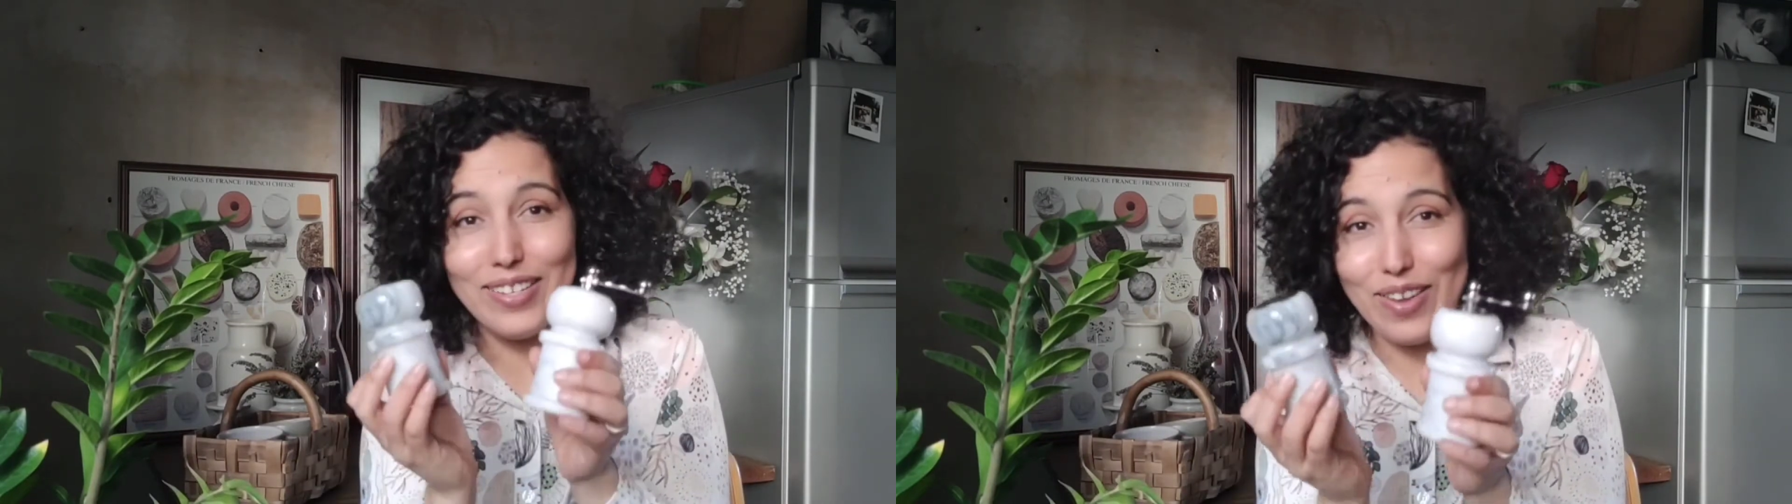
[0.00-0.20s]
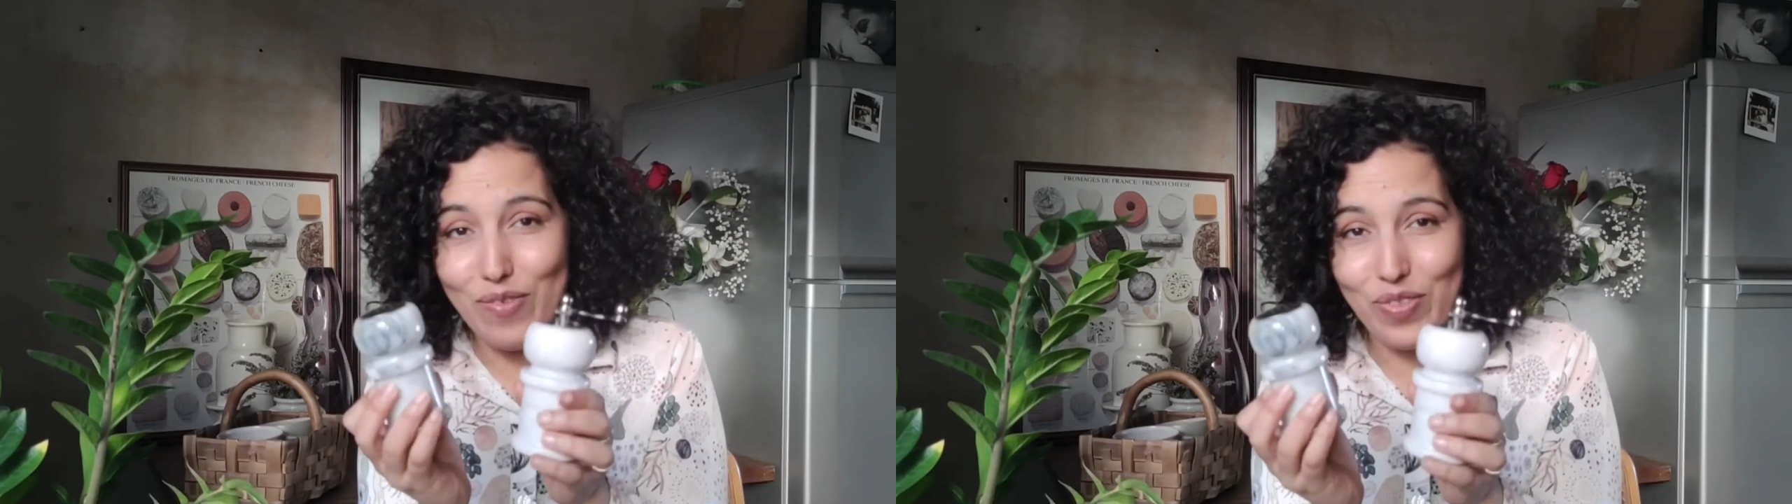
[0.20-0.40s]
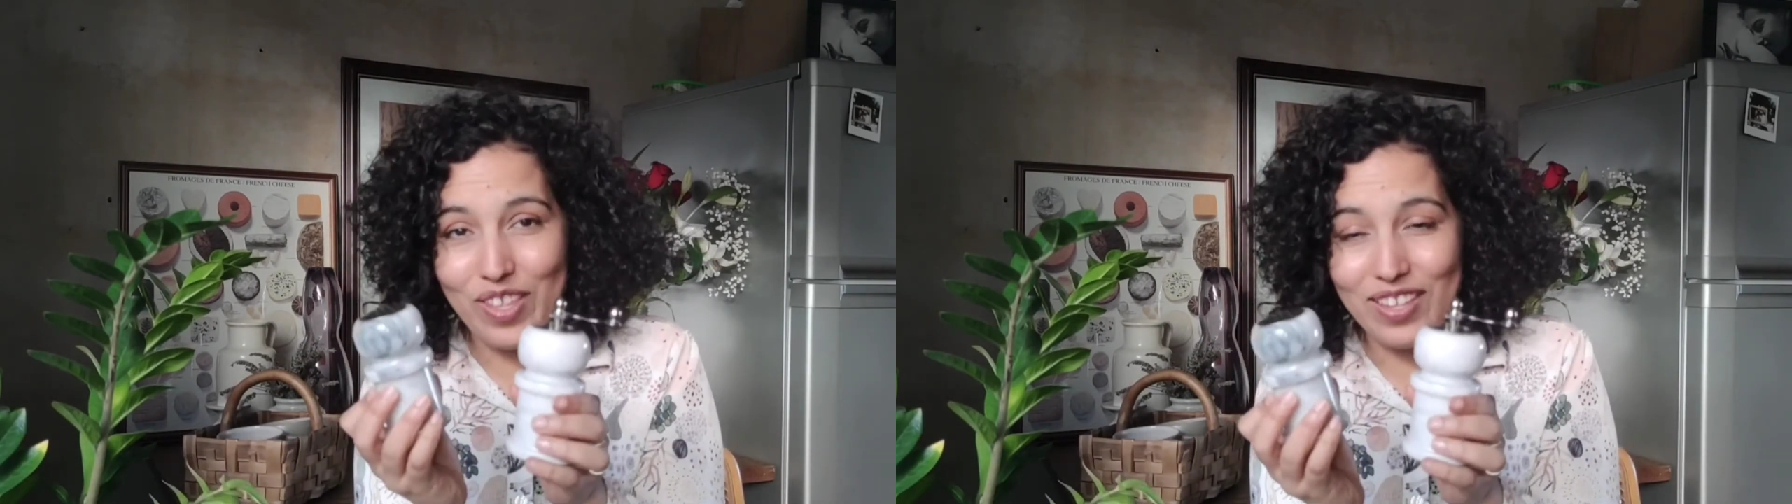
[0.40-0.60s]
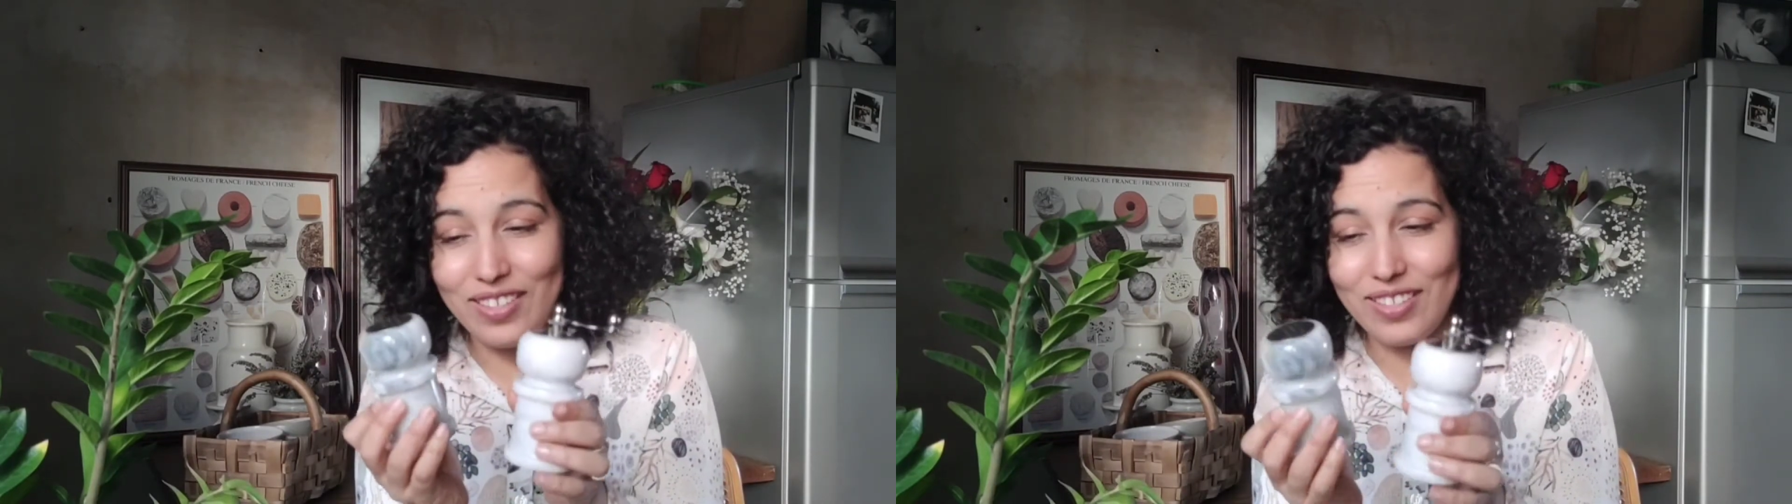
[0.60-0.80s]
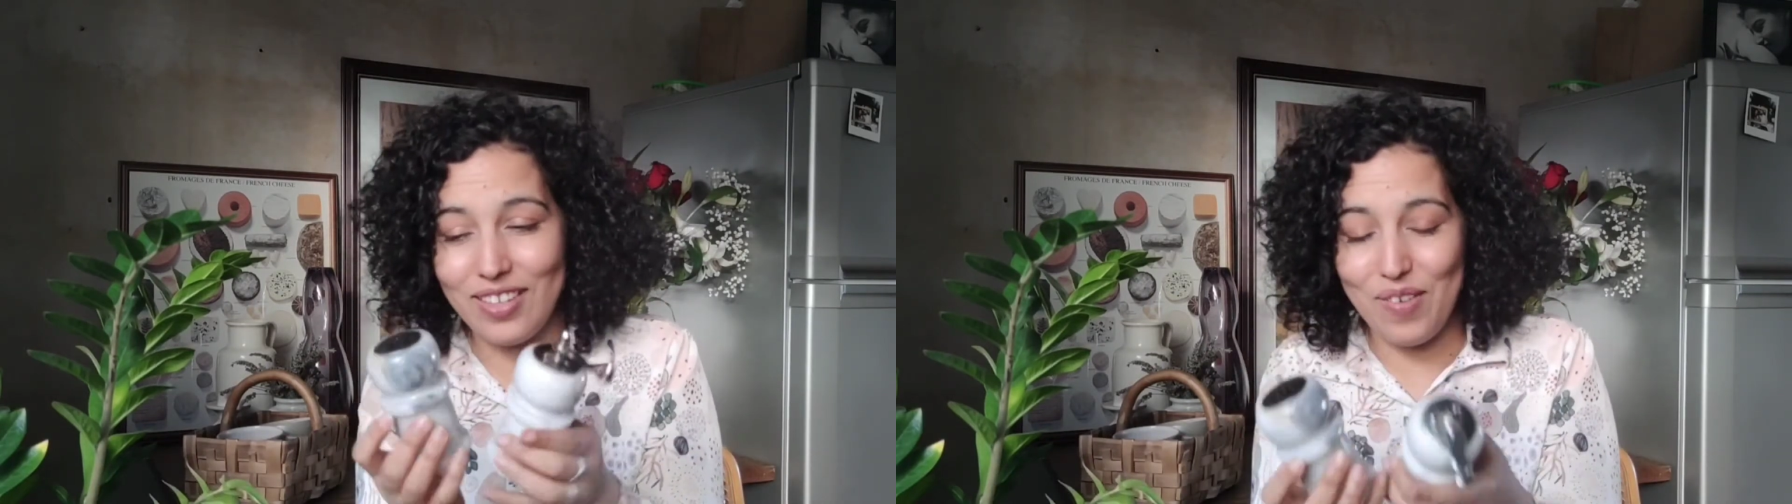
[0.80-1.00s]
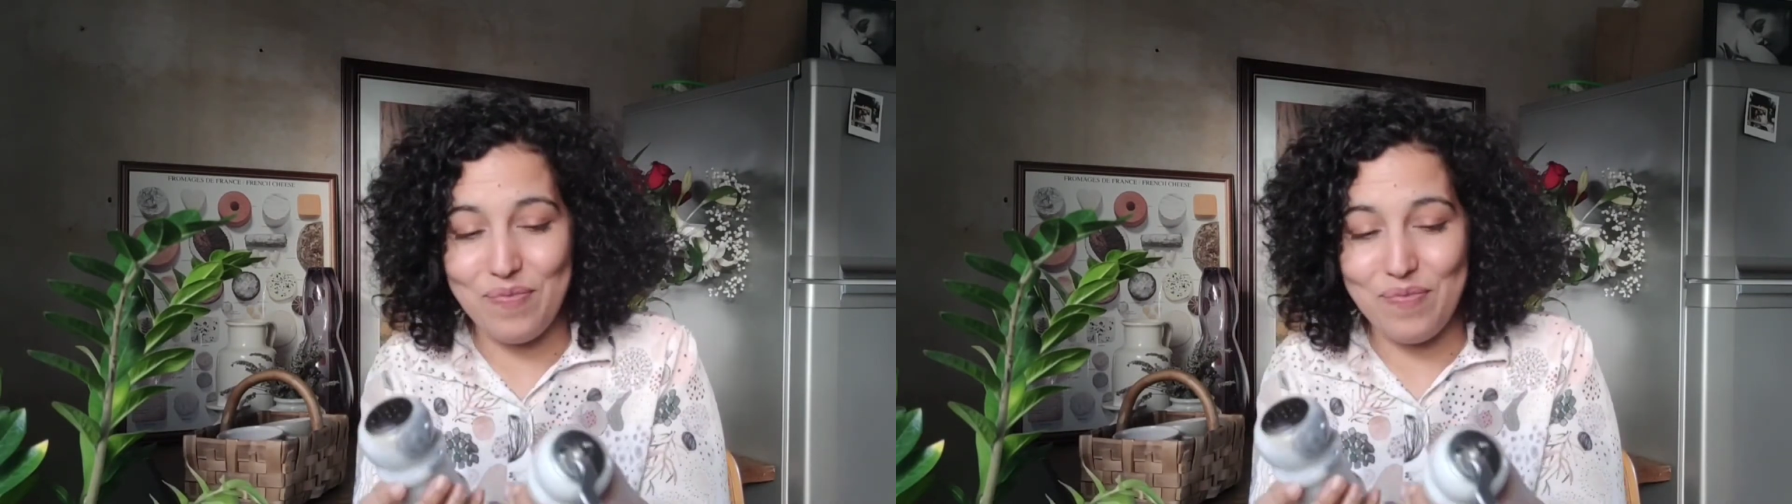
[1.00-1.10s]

love these.